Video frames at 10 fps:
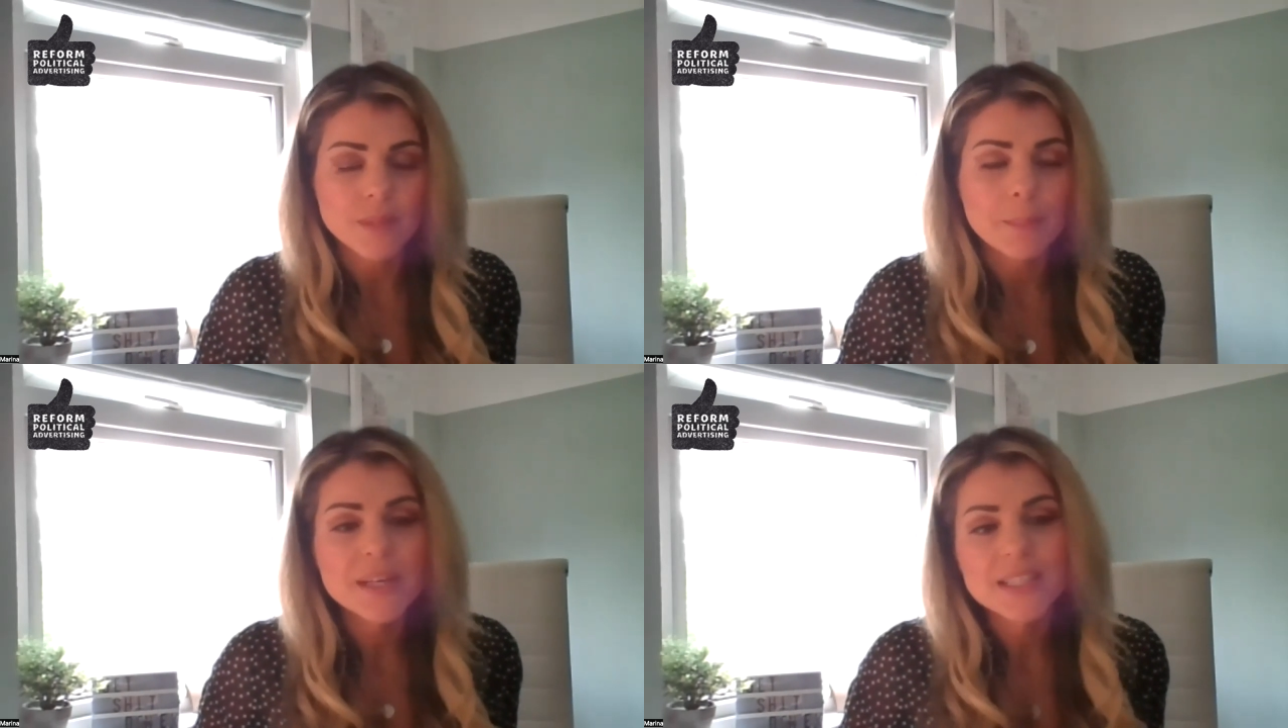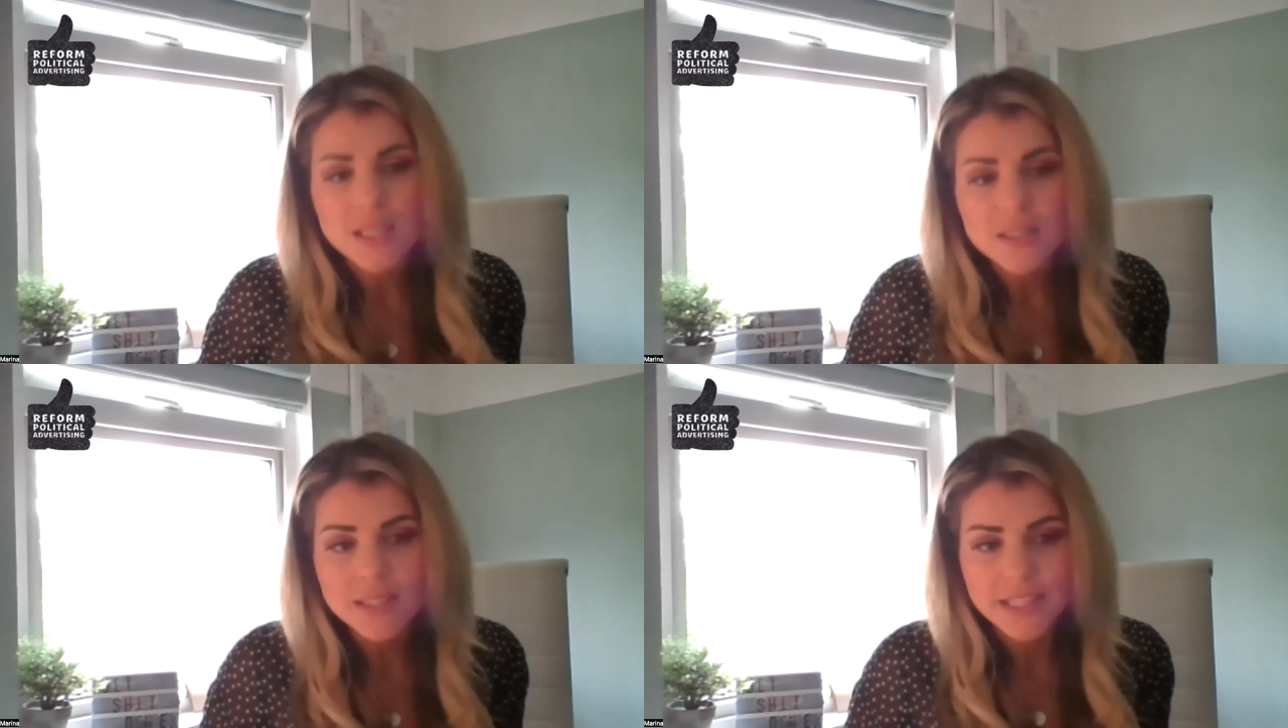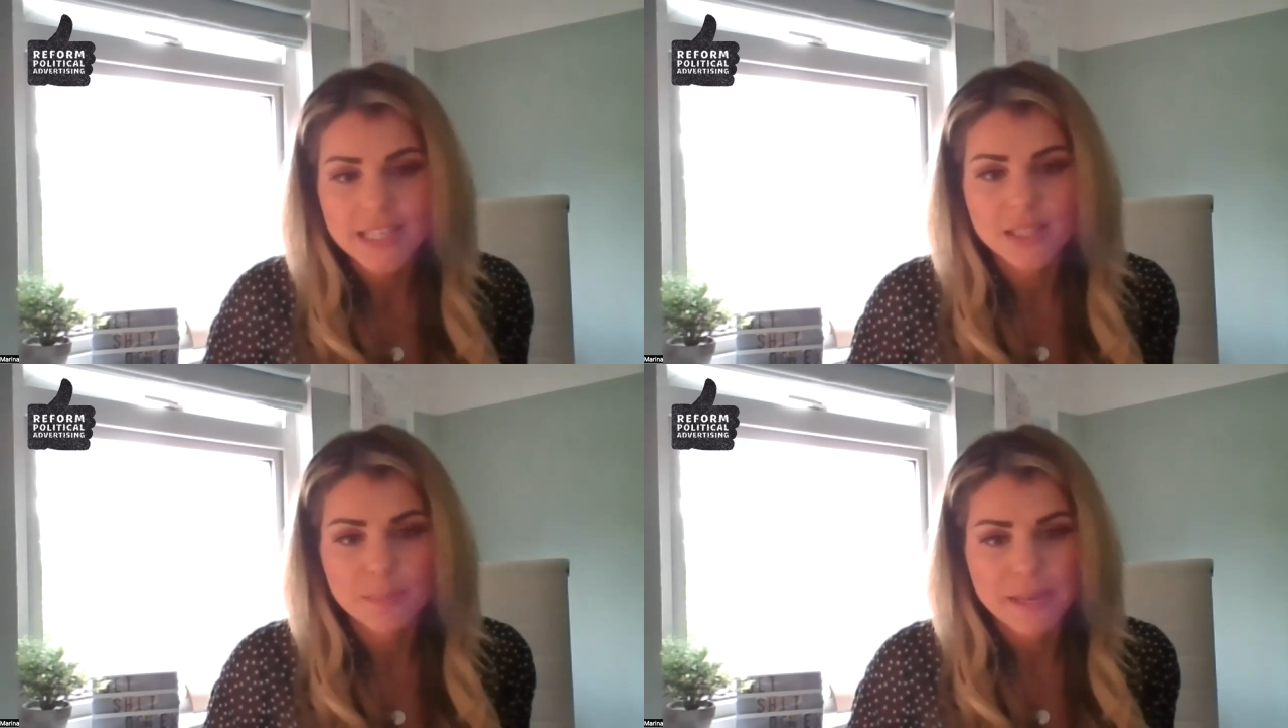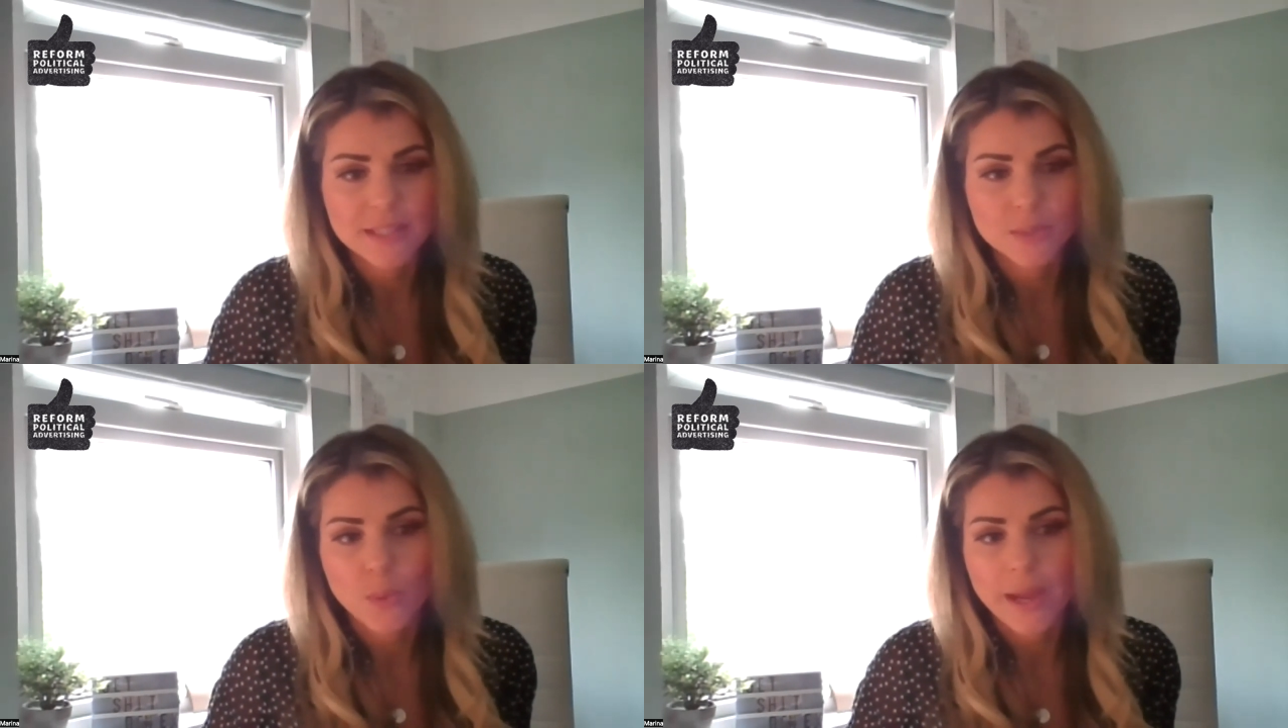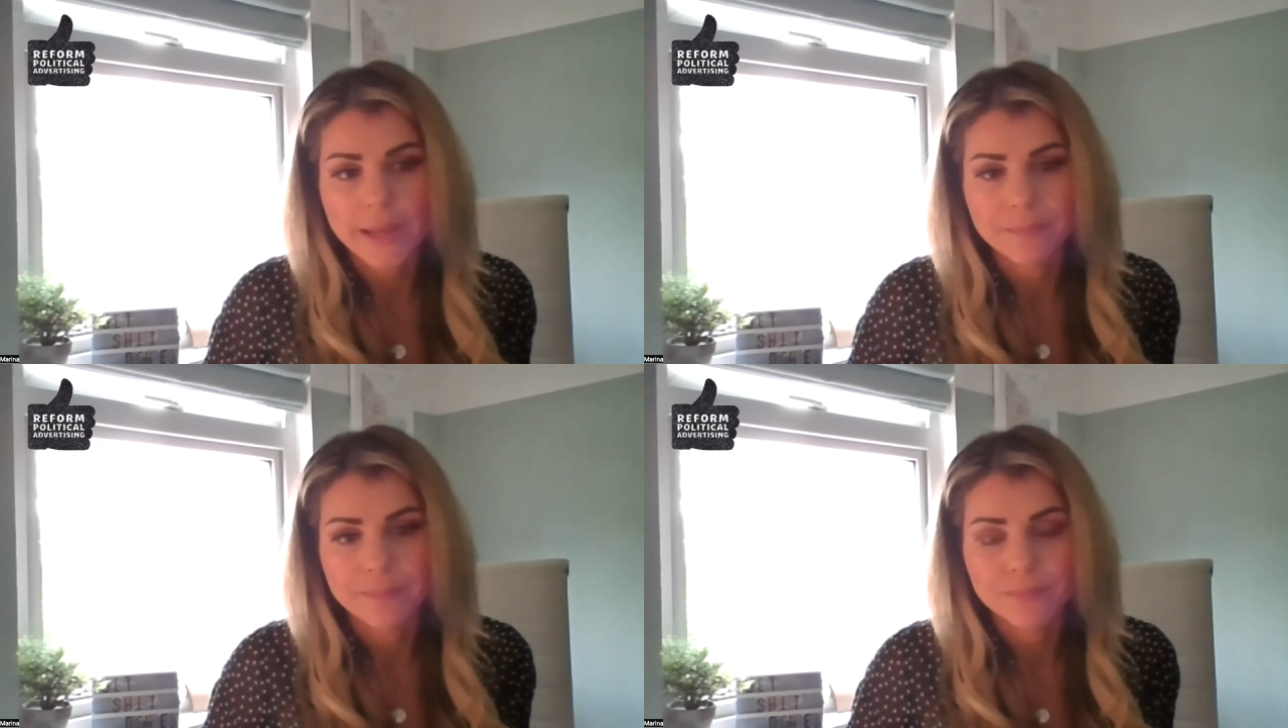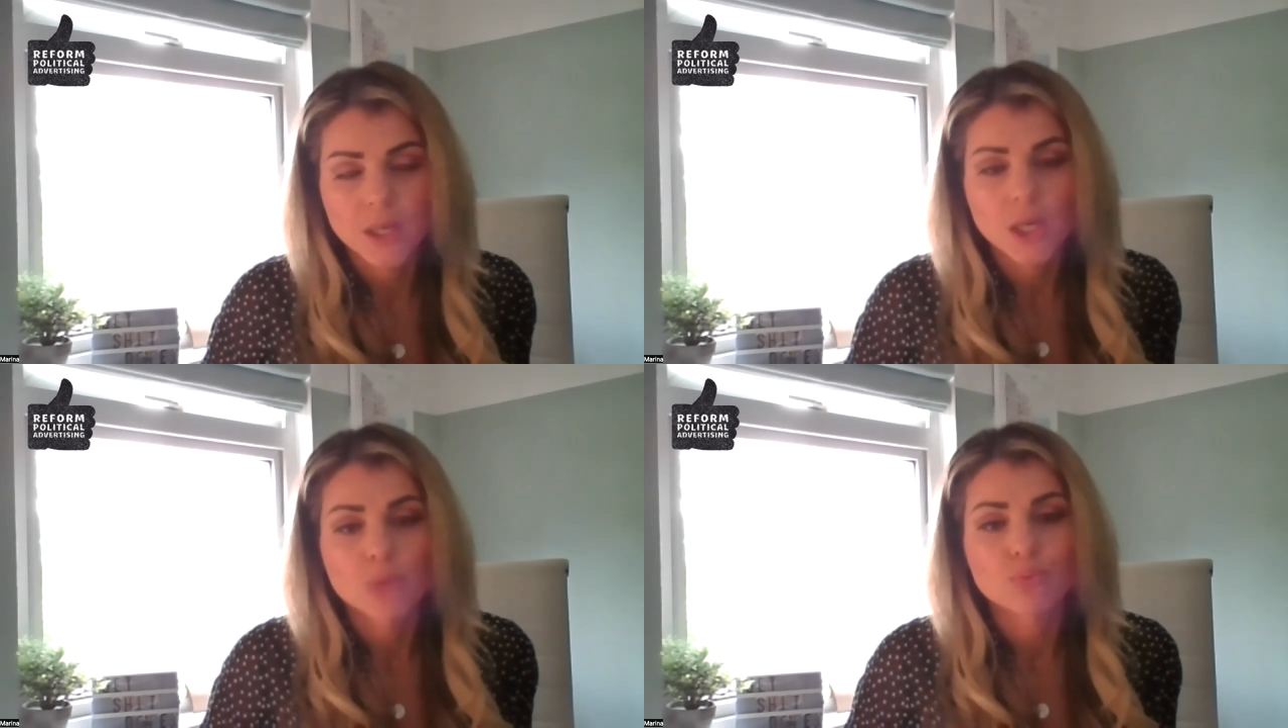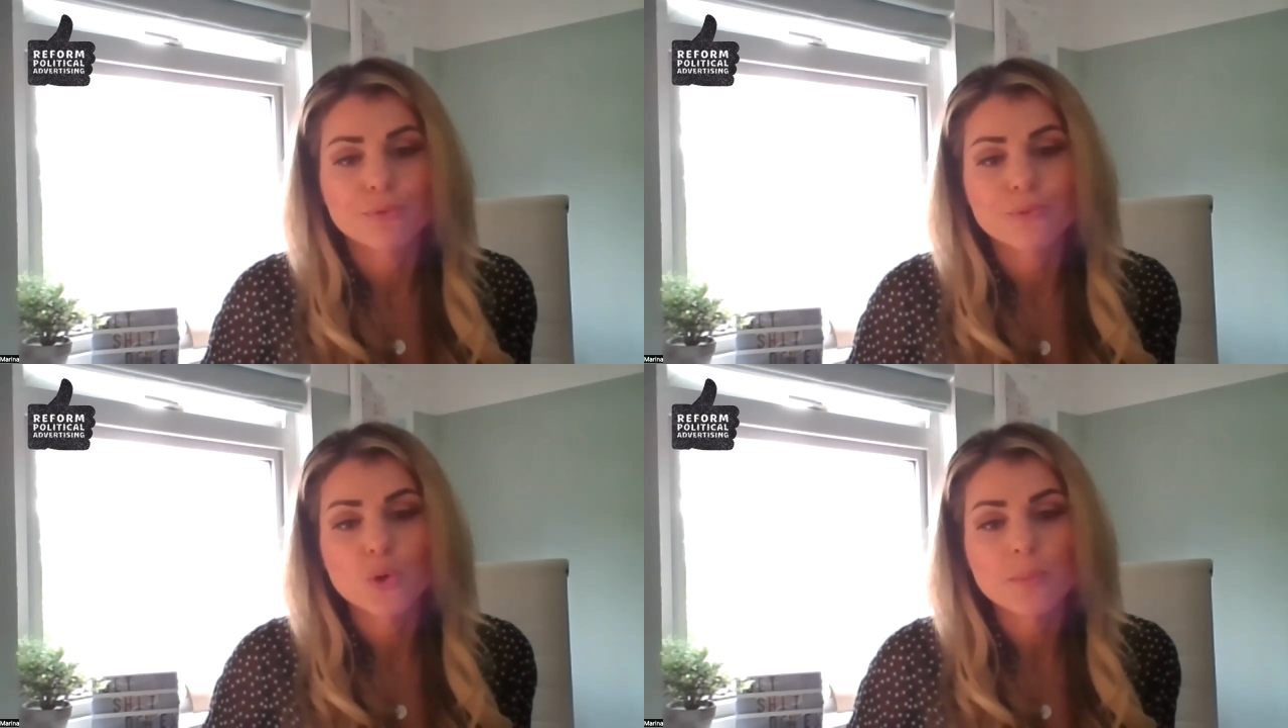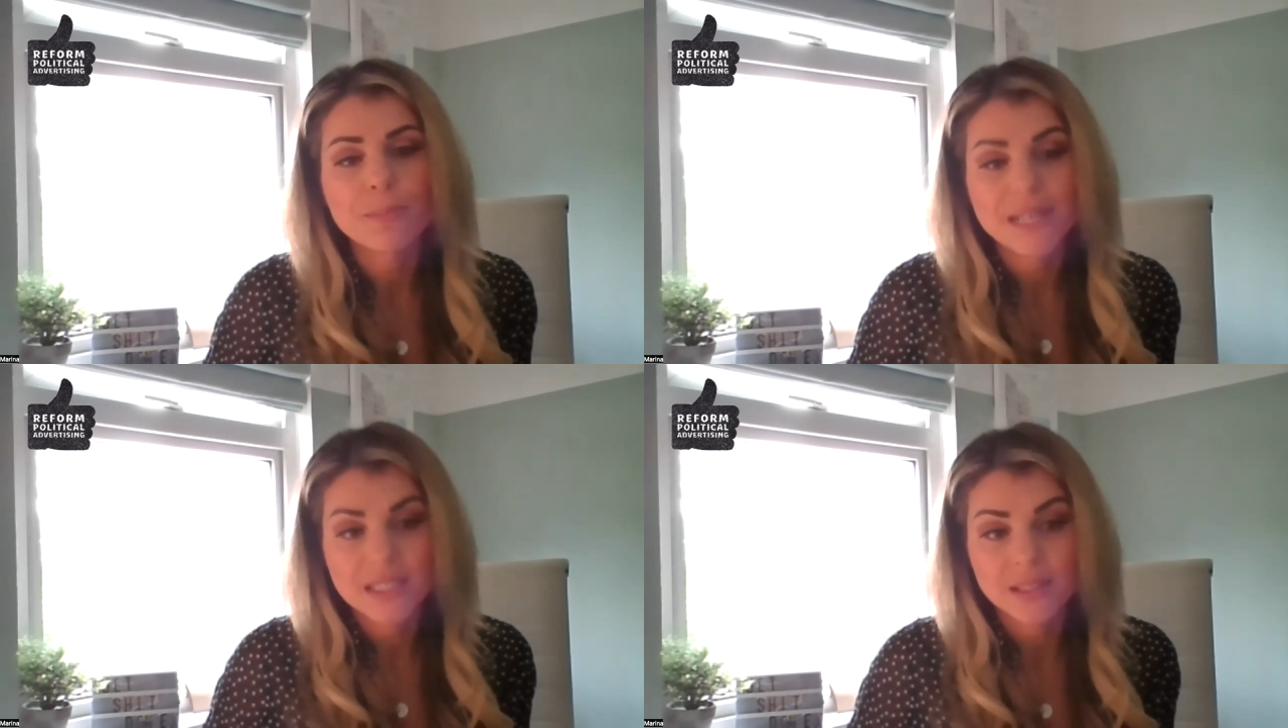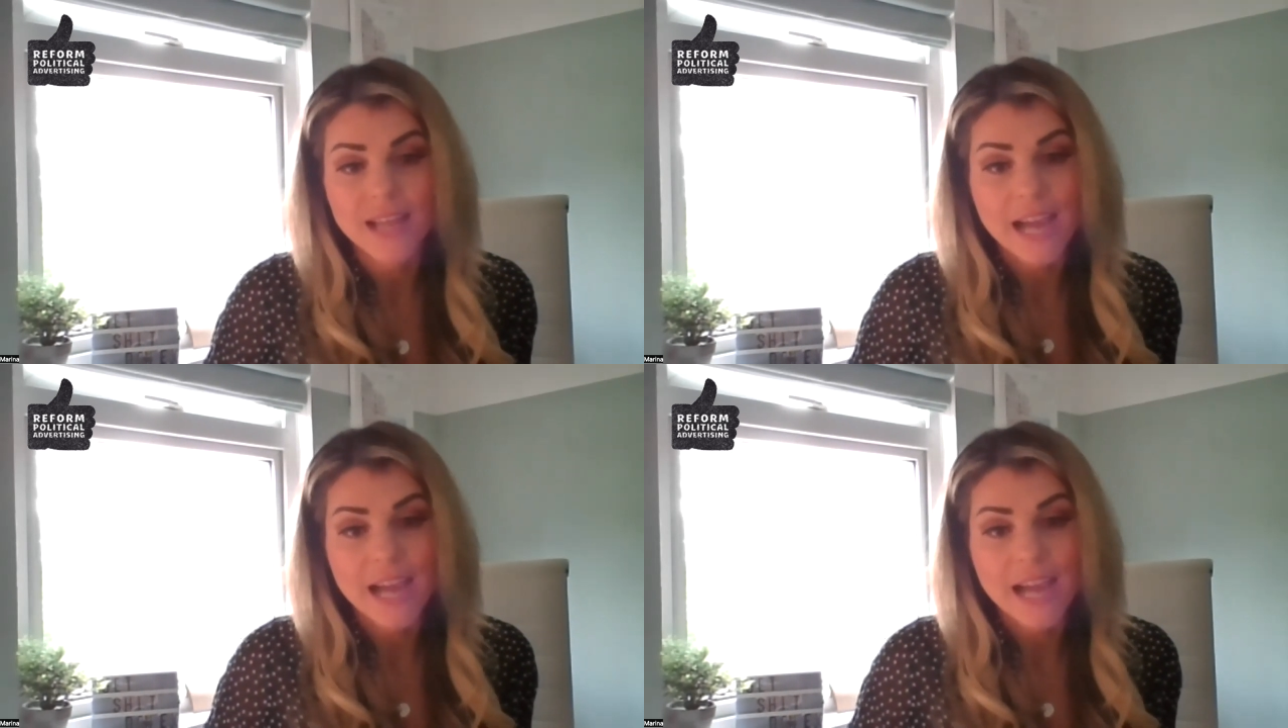But it doesn't need to be this way. Reform political